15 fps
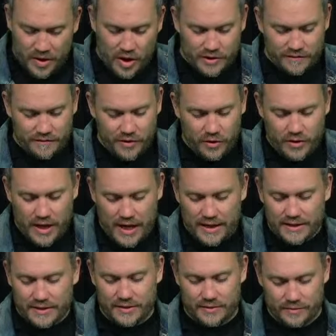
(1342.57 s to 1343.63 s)
those few
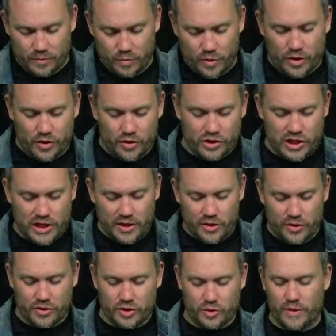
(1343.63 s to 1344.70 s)
days were usually
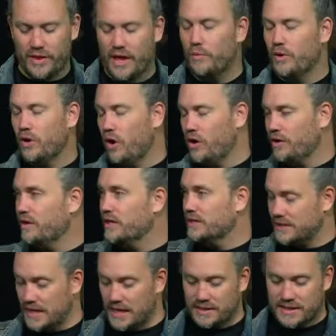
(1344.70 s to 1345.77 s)
used when they would honor the
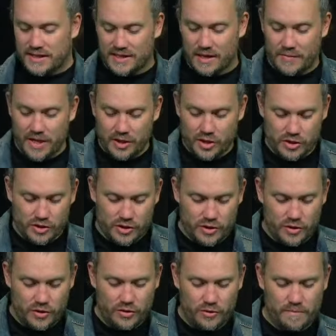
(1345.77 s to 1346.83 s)
saints, as I mentioned
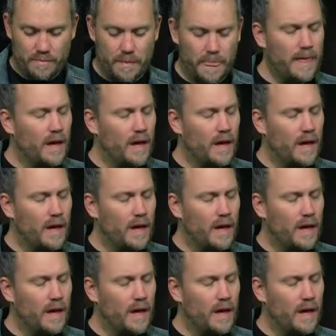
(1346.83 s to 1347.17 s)
to you.